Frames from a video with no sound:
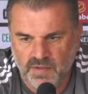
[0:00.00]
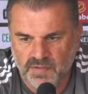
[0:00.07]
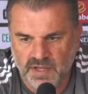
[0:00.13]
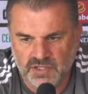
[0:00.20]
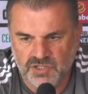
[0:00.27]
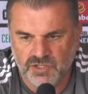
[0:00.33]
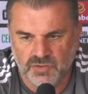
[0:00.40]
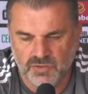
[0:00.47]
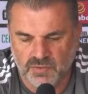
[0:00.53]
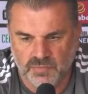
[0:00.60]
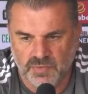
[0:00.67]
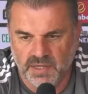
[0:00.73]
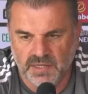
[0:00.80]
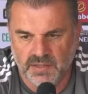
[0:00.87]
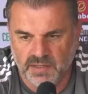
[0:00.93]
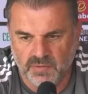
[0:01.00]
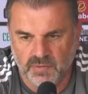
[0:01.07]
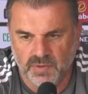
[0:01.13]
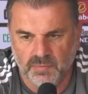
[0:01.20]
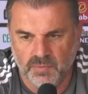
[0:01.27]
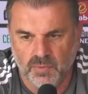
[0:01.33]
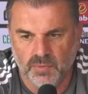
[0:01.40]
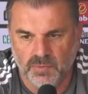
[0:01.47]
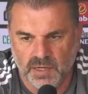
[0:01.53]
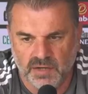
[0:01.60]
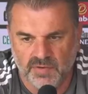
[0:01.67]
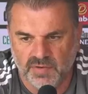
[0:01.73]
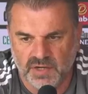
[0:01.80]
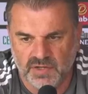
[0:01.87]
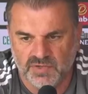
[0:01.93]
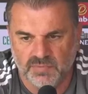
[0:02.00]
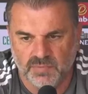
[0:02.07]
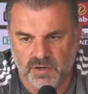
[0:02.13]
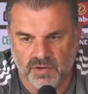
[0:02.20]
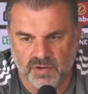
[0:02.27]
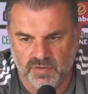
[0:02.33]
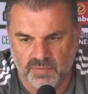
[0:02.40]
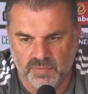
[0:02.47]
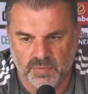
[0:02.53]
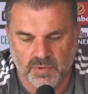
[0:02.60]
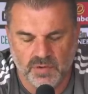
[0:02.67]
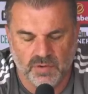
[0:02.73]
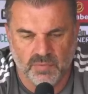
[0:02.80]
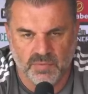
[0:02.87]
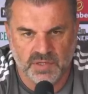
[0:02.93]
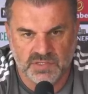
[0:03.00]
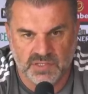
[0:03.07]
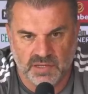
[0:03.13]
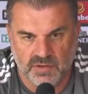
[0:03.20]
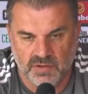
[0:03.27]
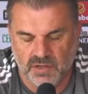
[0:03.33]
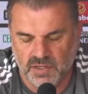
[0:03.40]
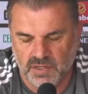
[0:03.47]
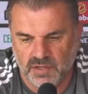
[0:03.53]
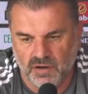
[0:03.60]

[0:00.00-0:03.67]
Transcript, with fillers: that shouldn't mean that we're more motivated tomorrow than we were on Wednesday night.